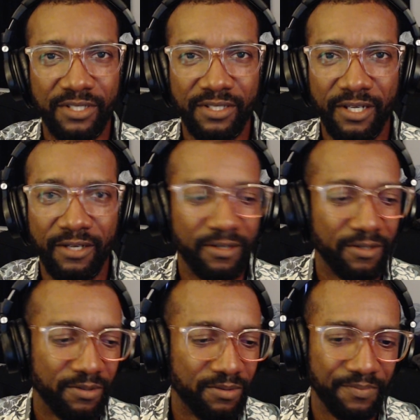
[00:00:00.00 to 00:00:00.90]

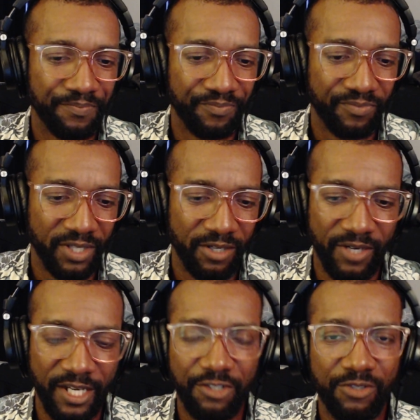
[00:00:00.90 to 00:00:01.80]
They're
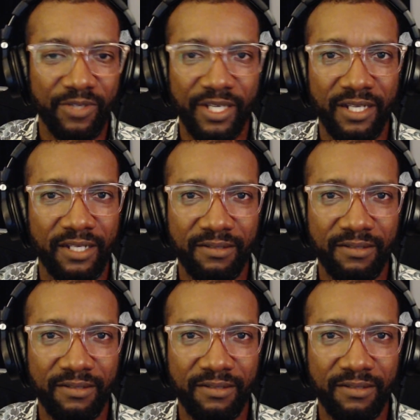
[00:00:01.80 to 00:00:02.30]
entering